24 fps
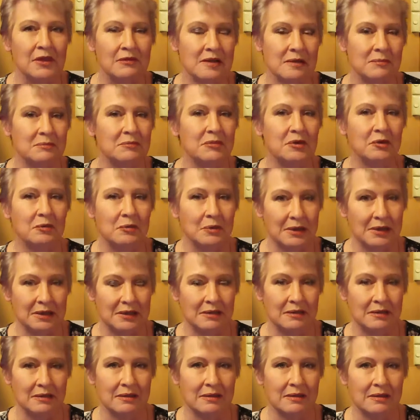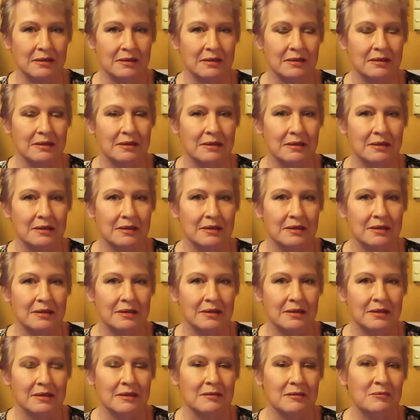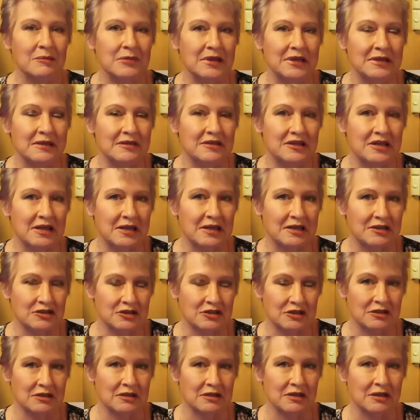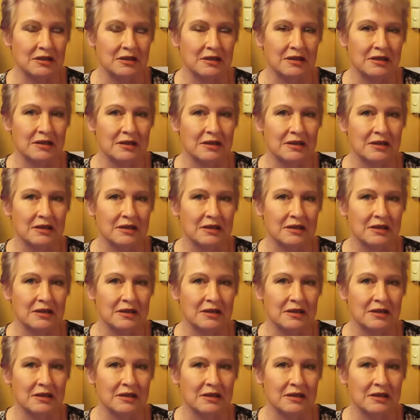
Number 1. Meditation